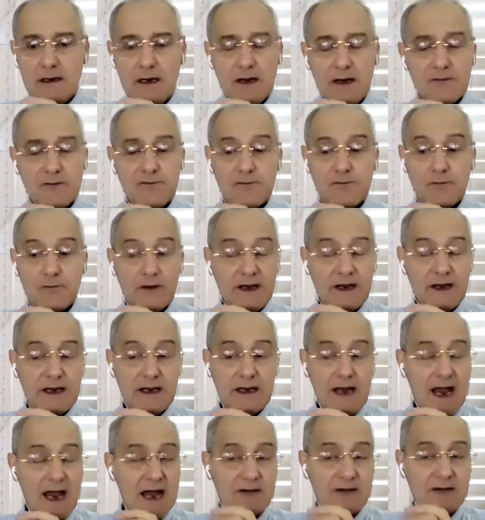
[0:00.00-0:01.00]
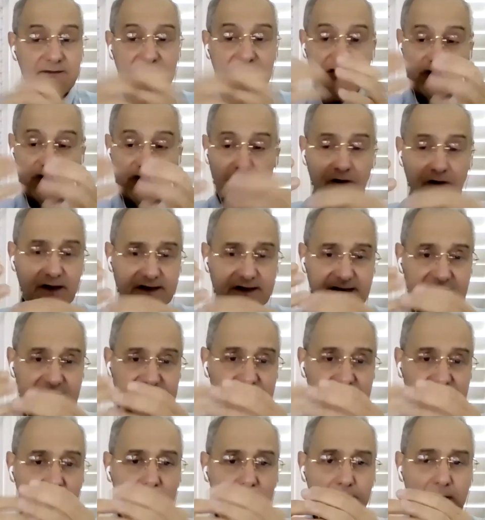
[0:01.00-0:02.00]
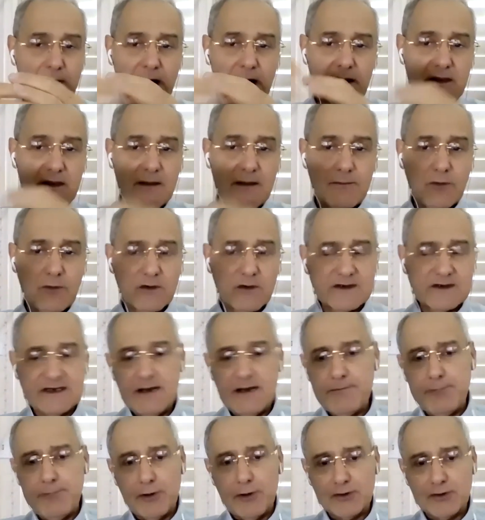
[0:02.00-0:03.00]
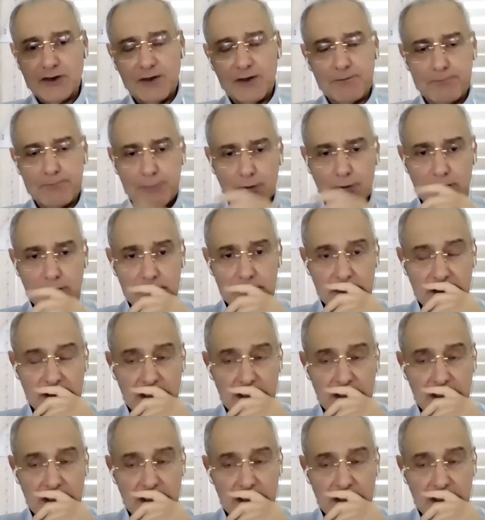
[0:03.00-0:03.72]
if we have choices among the most important book,